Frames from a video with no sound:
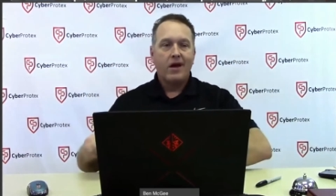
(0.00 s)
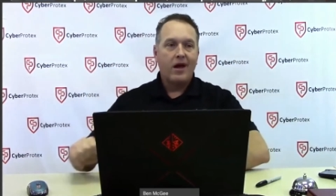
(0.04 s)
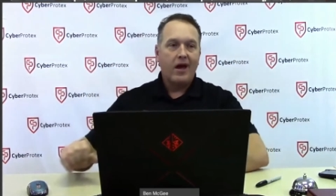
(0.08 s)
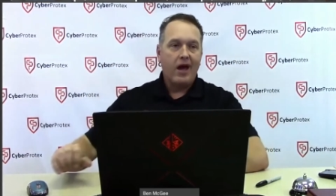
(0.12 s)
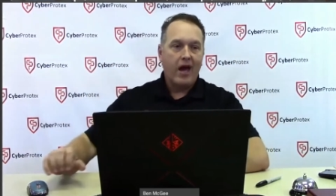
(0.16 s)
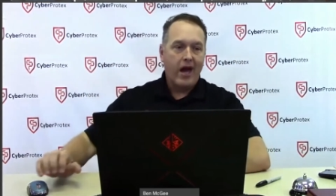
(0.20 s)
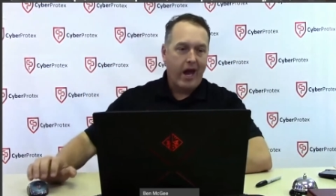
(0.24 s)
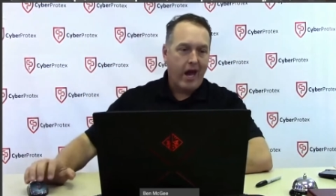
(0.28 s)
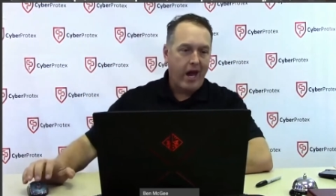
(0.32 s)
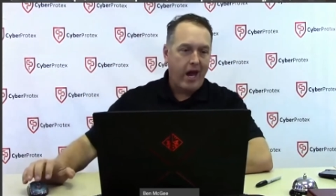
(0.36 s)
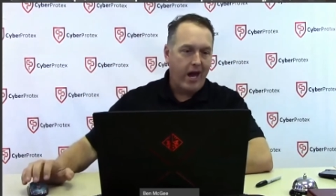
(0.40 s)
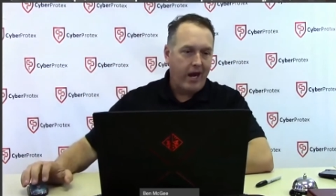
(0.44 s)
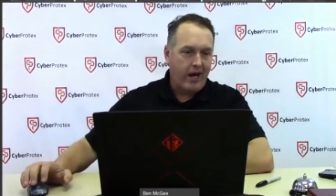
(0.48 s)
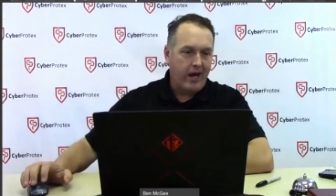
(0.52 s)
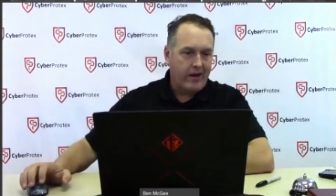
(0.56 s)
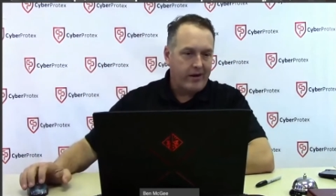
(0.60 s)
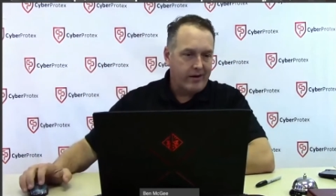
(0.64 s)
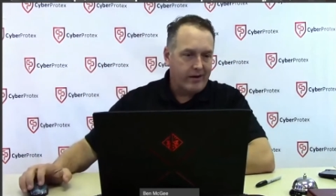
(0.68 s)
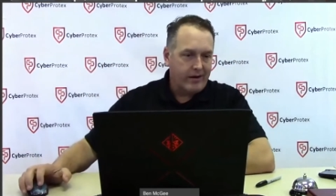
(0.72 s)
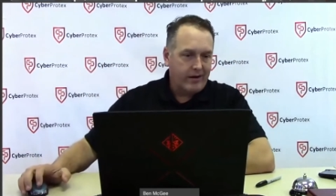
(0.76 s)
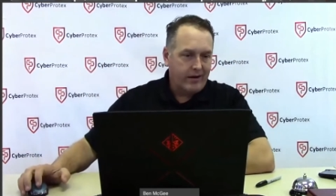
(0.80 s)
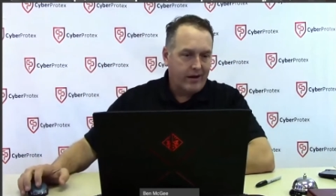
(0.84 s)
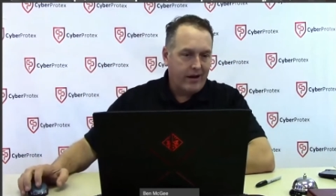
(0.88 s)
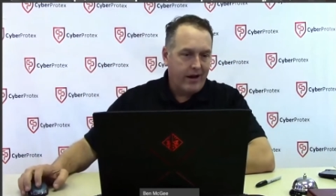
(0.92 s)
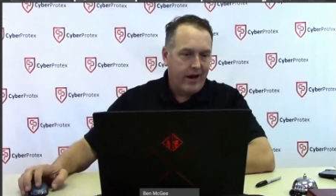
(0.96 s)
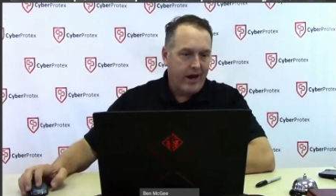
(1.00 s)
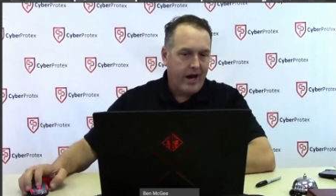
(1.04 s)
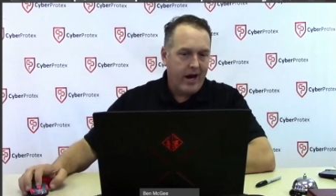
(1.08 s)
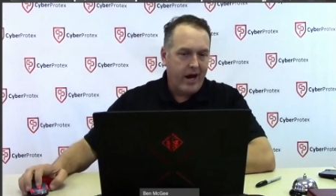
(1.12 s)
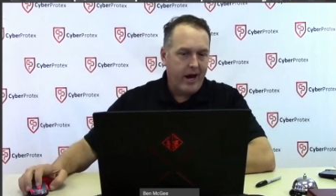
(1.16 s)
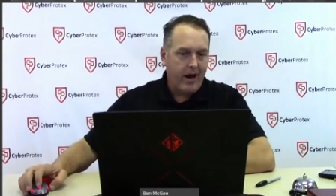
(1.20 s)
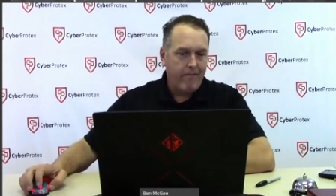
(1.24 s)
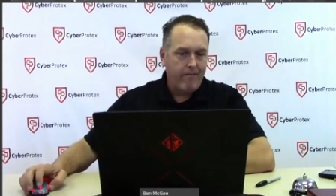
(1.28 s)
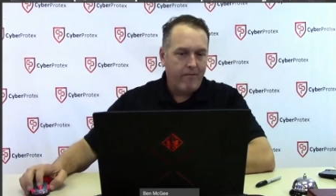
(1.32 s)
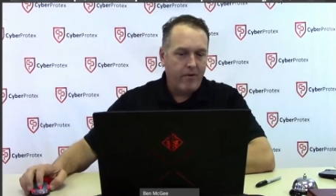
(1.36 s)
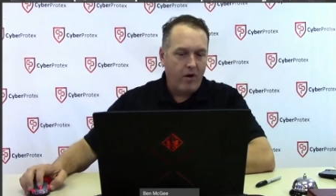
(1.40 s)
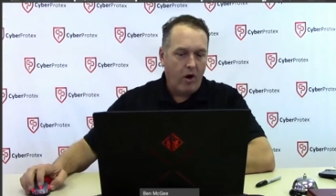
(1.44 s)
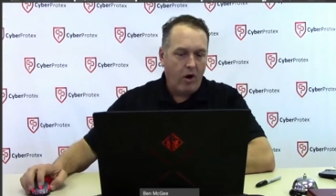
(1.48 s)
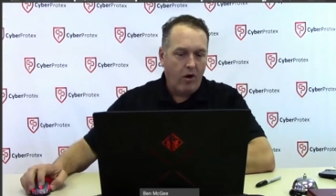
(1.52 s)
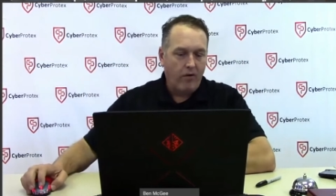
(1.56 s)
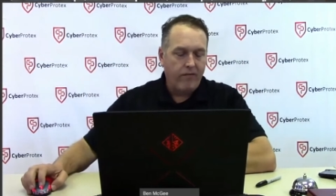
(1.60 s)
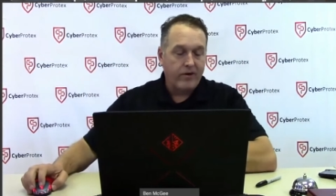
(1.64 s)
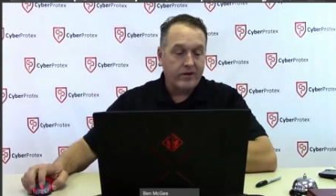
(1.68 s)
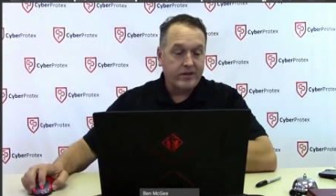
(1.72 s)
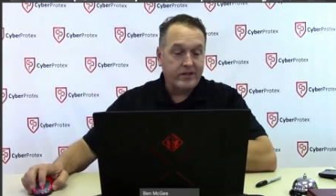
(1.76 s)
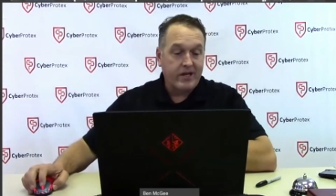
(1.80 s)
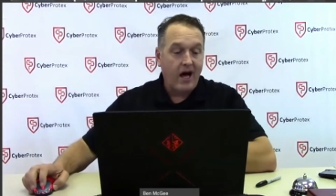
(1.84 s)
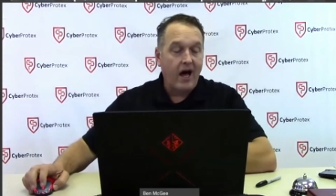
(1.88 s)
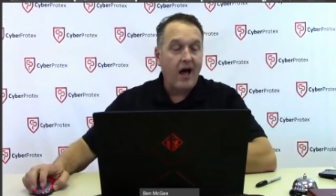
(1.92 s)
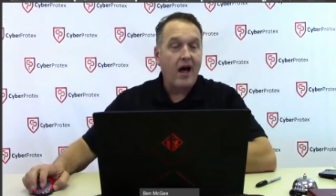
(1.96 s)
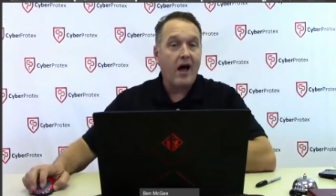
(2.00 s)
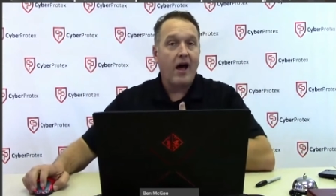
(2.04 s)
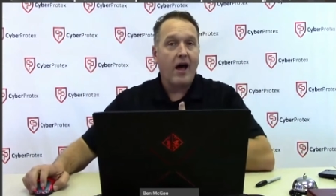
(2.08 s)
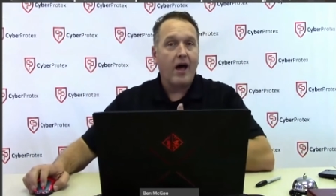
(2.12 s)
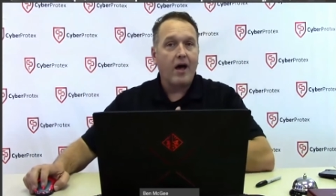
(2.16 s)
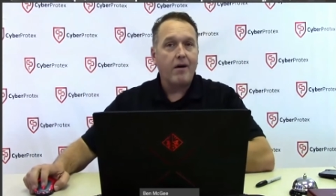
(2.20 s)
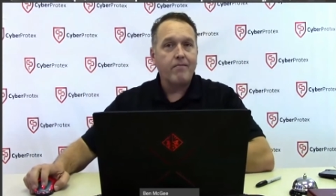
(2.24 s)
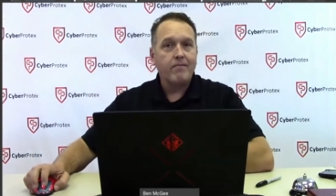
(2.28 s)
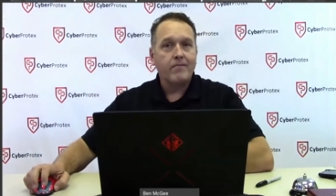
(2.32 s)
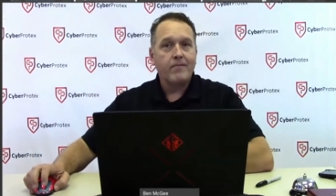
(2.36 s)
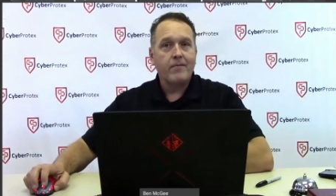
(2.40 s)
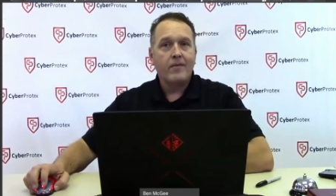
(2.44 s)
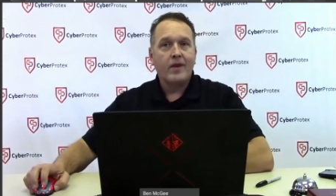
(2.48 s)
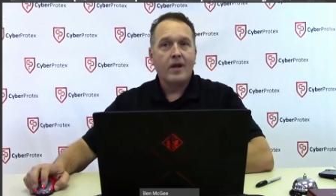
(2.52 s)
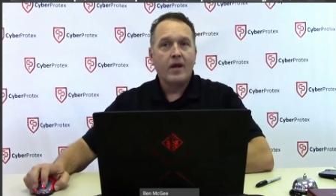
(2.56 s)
And uh, over time,